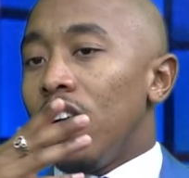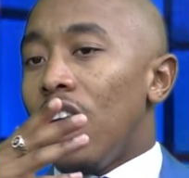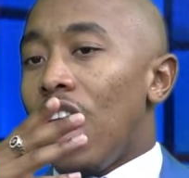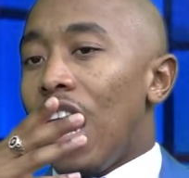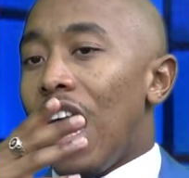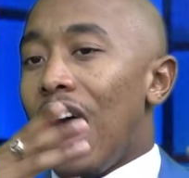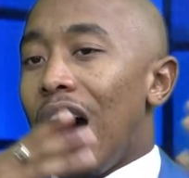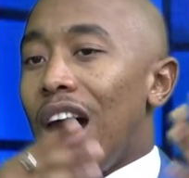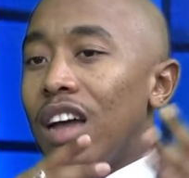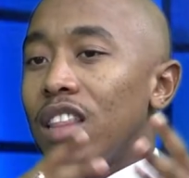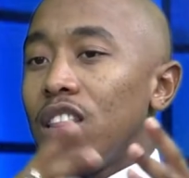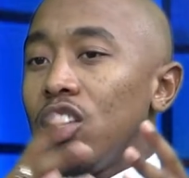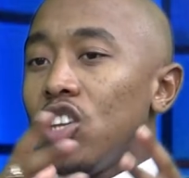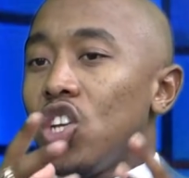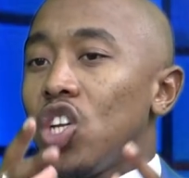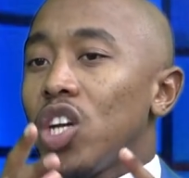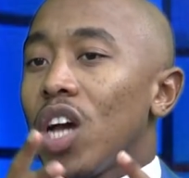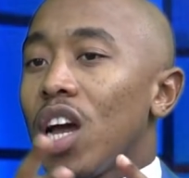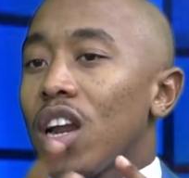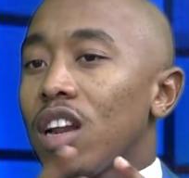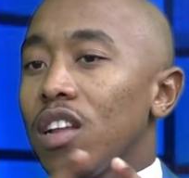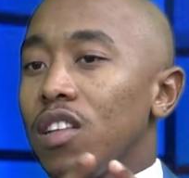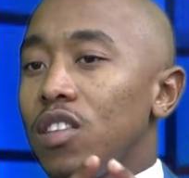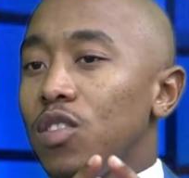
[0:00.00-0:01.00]
The
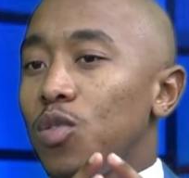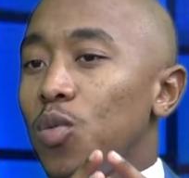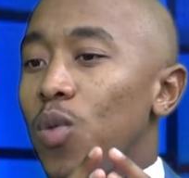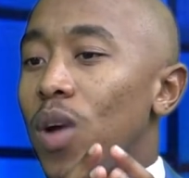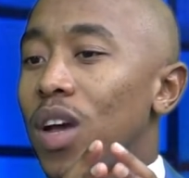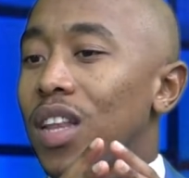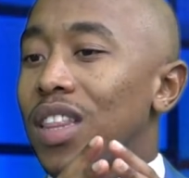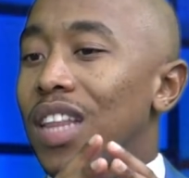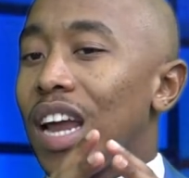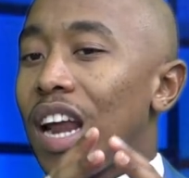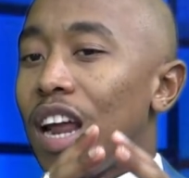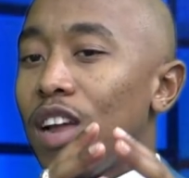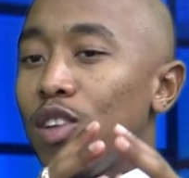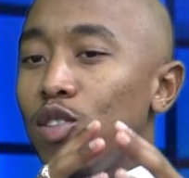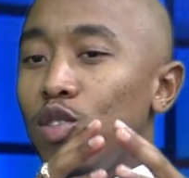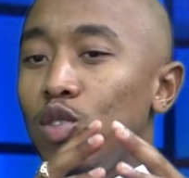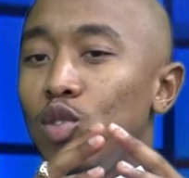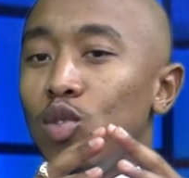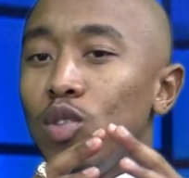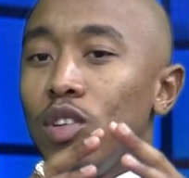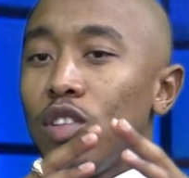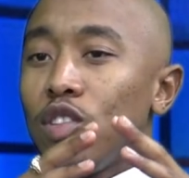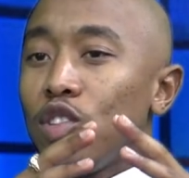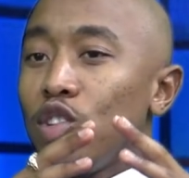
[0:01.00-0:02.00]
charity work that I
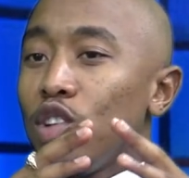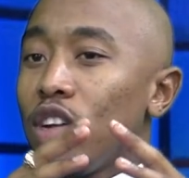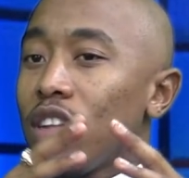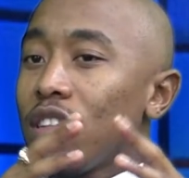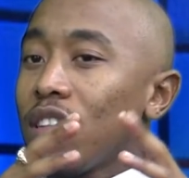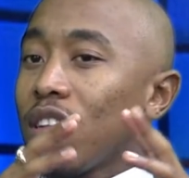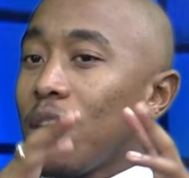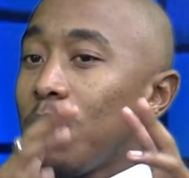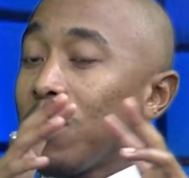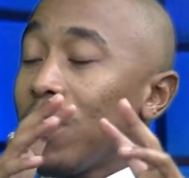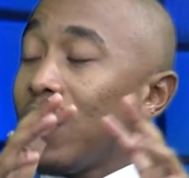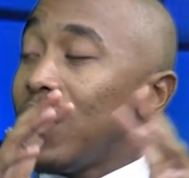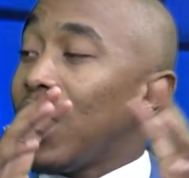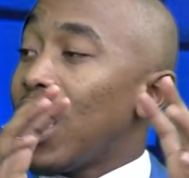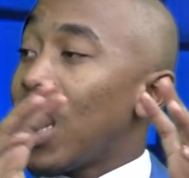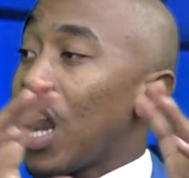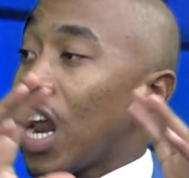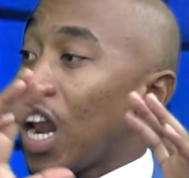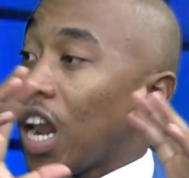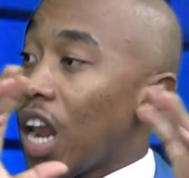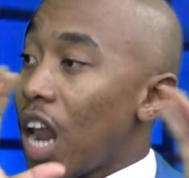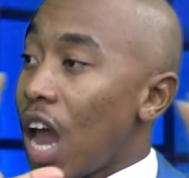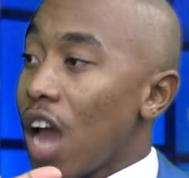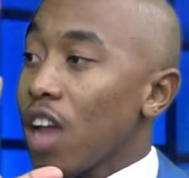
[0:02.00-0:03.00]
do, it's not something that
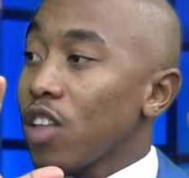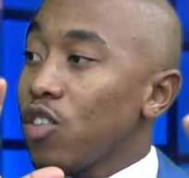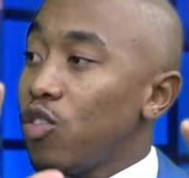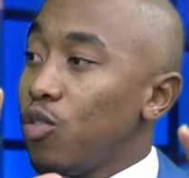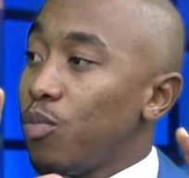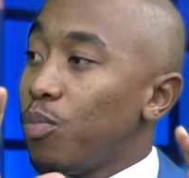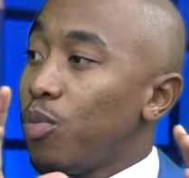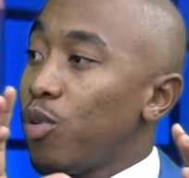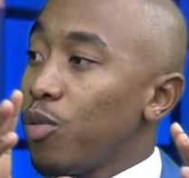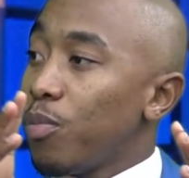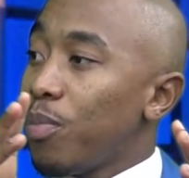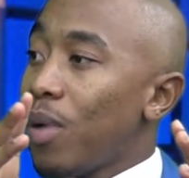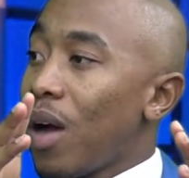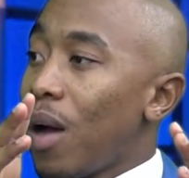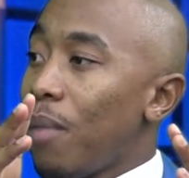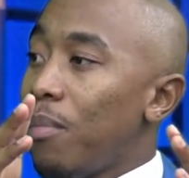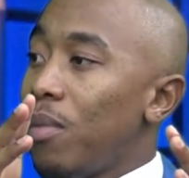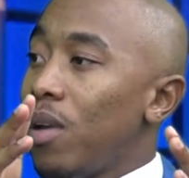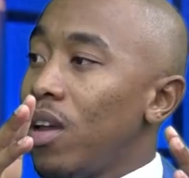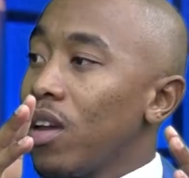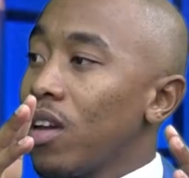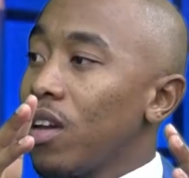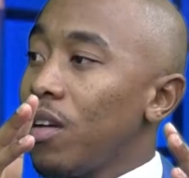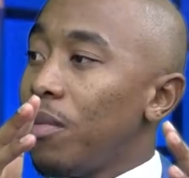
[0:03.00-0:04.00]
I'd like to put
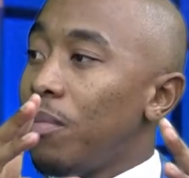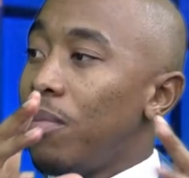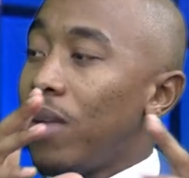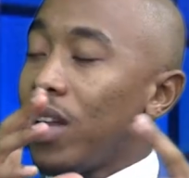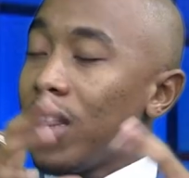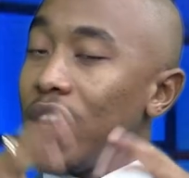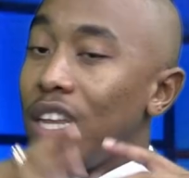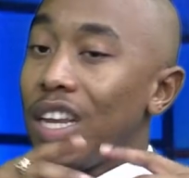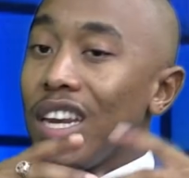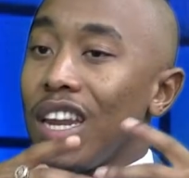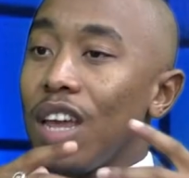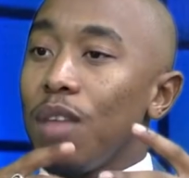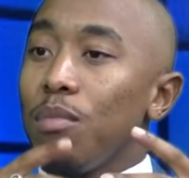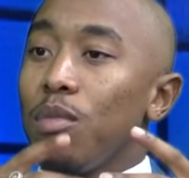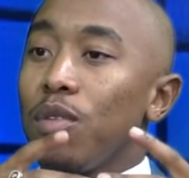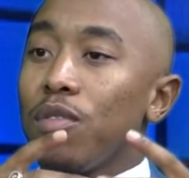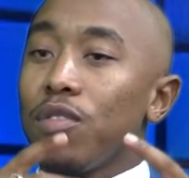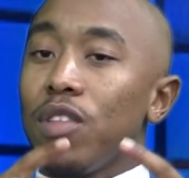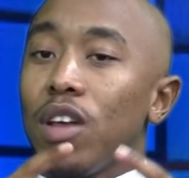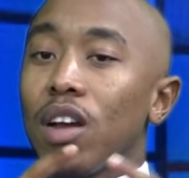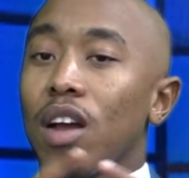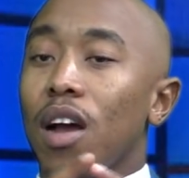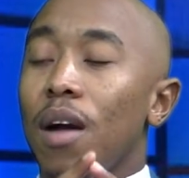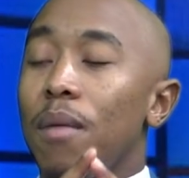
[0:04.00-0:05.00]
public, but the name
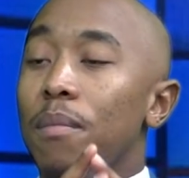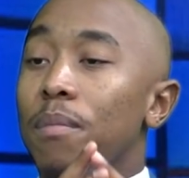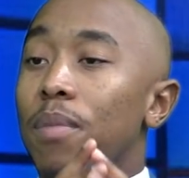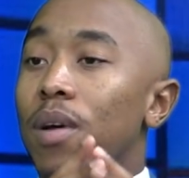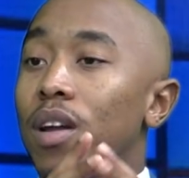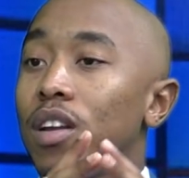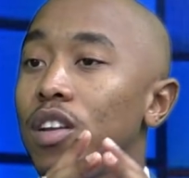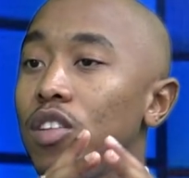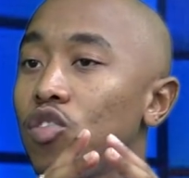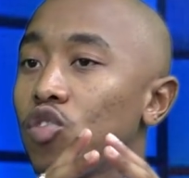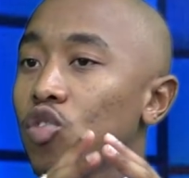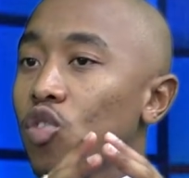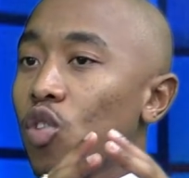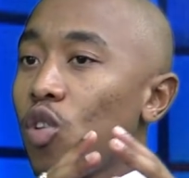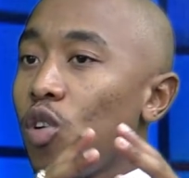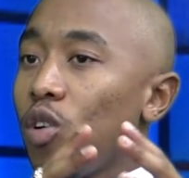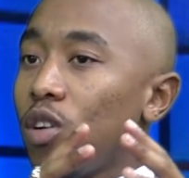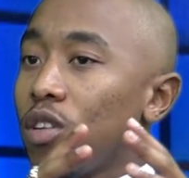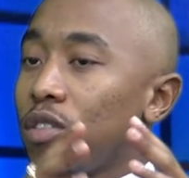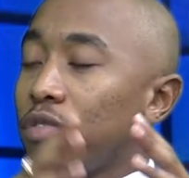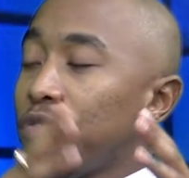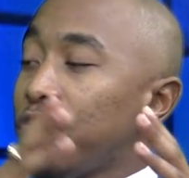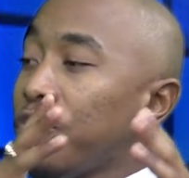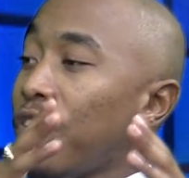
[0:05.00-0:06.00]
of the company is
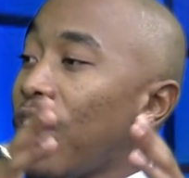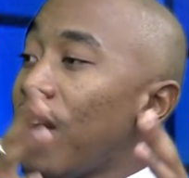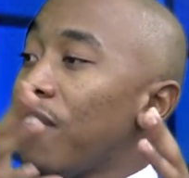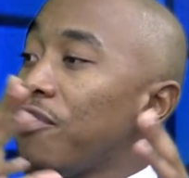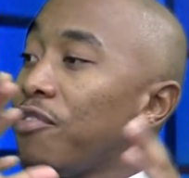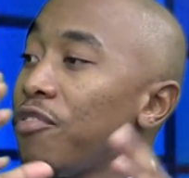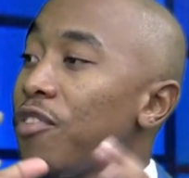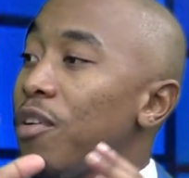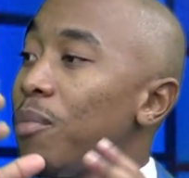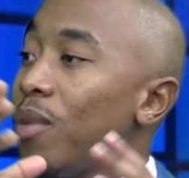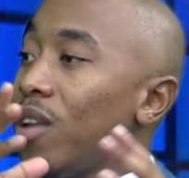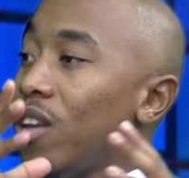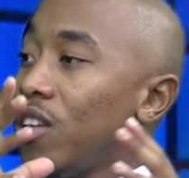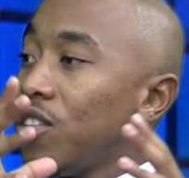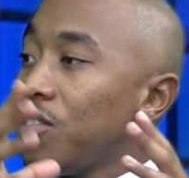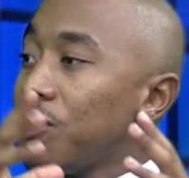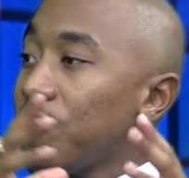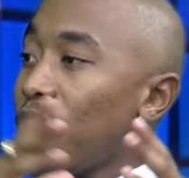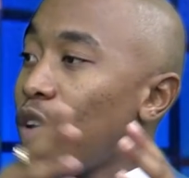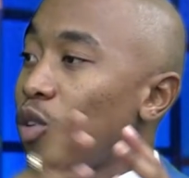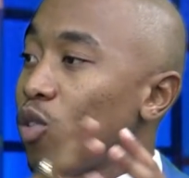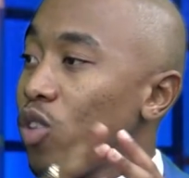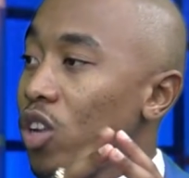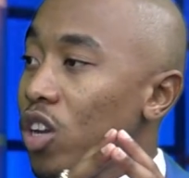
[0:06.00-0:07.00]
called Five Families
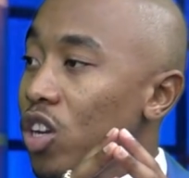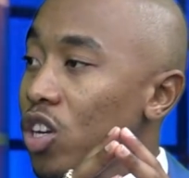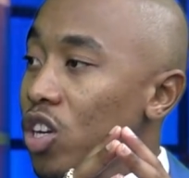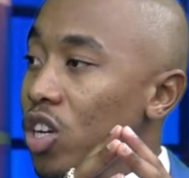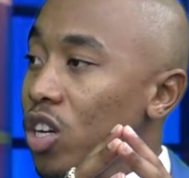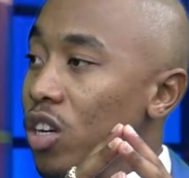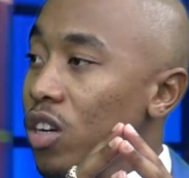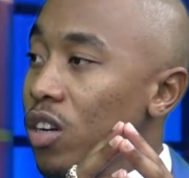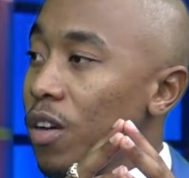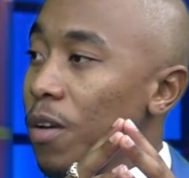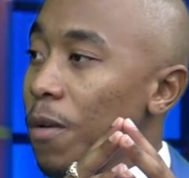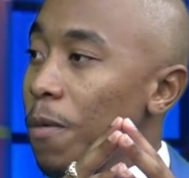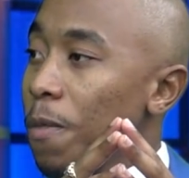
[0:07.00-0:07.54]
Foundation.